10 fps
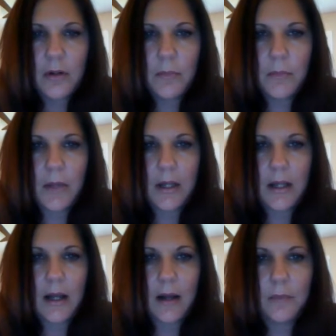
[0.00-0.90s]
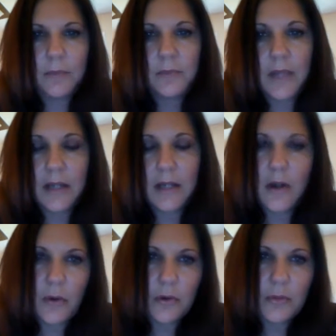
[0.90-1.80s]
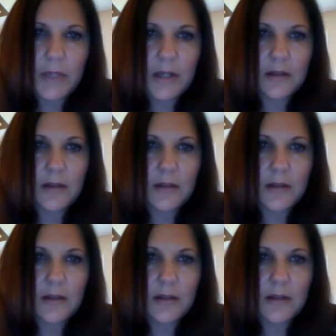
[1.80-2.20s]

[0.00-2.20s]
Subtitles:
but and an owner, because